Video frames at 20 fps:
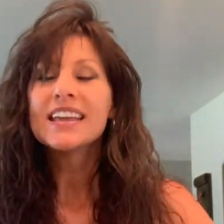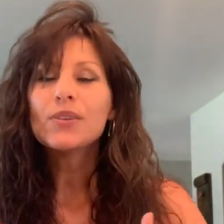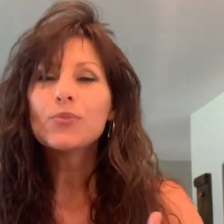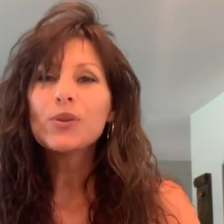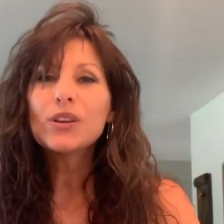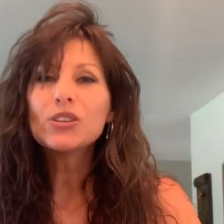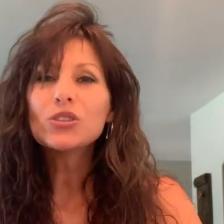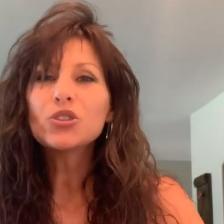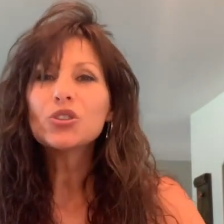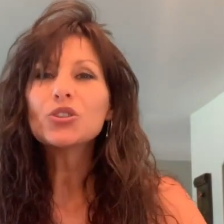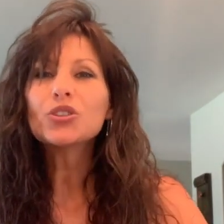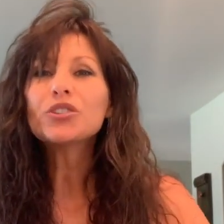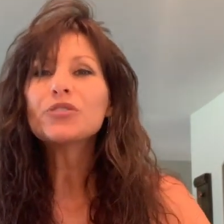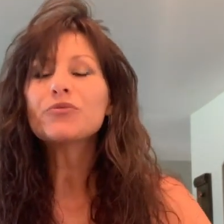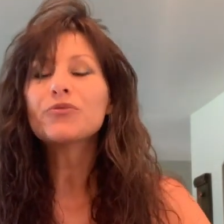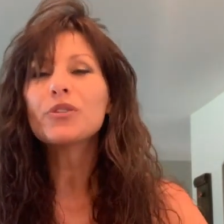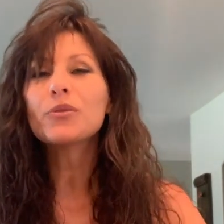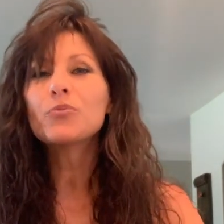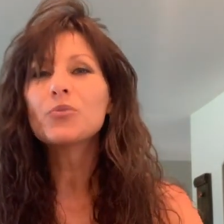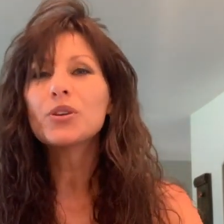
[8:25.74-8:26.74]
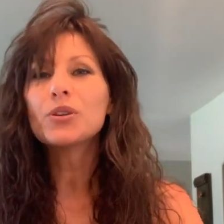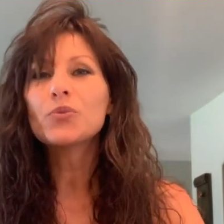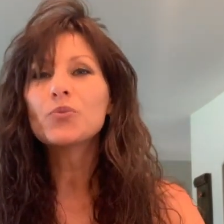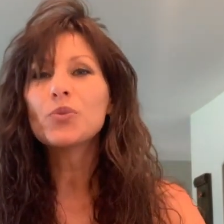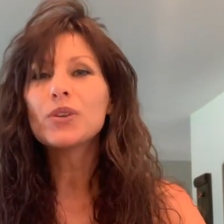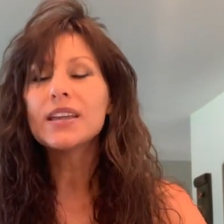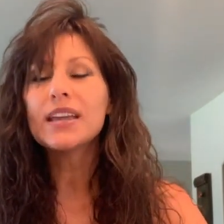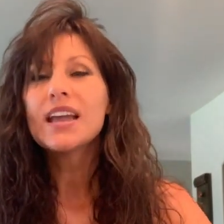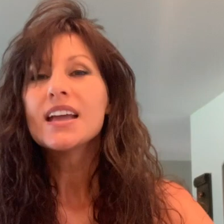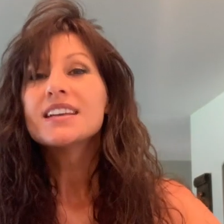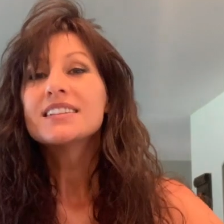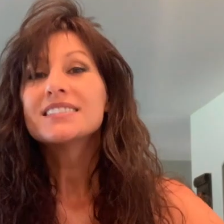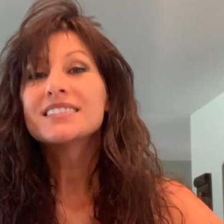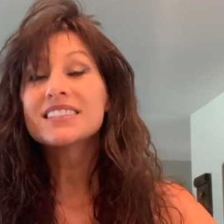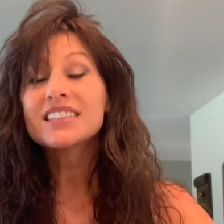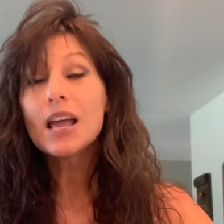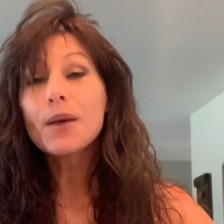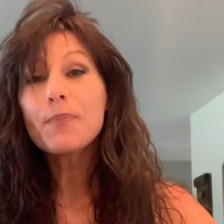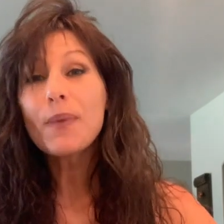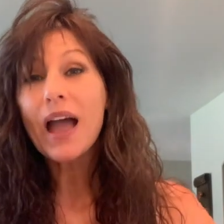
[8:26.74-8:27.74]
We learn from when we
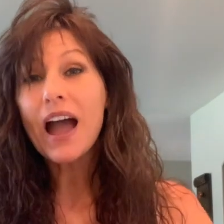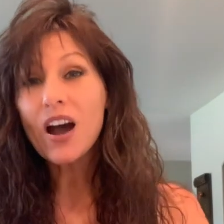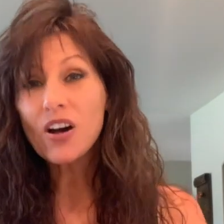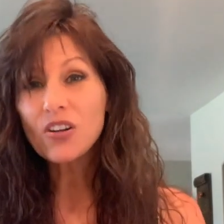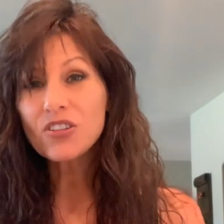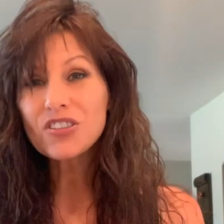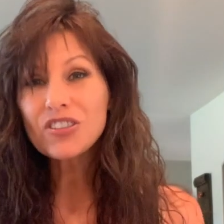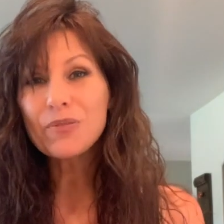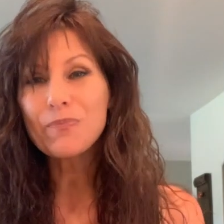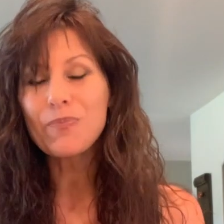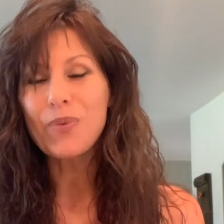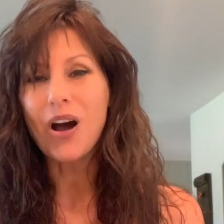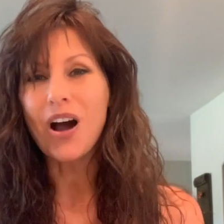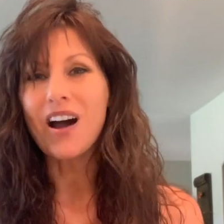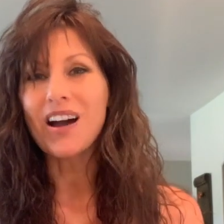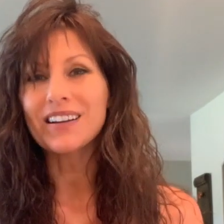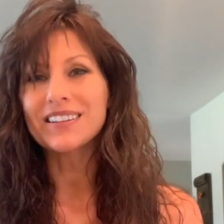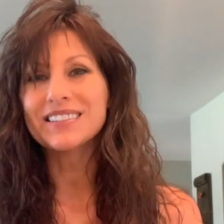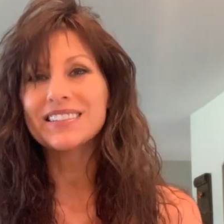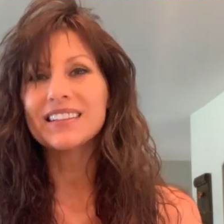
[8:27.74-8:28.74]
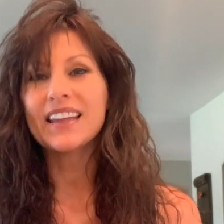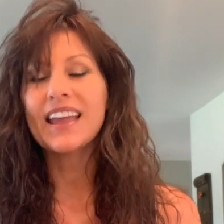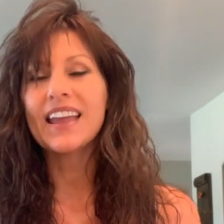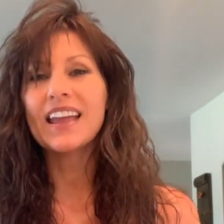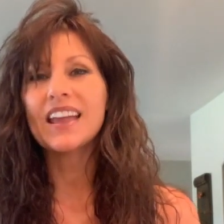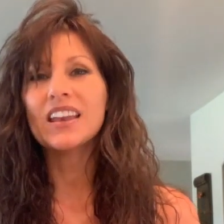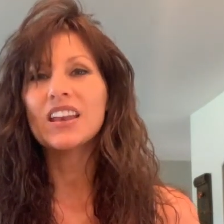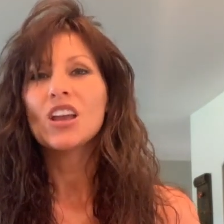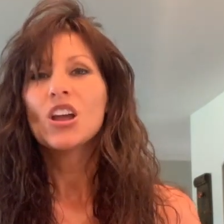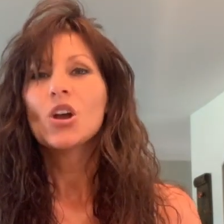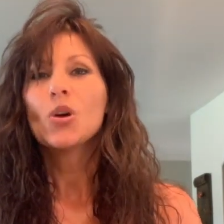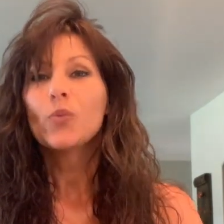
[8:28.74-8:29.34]
step out of the box and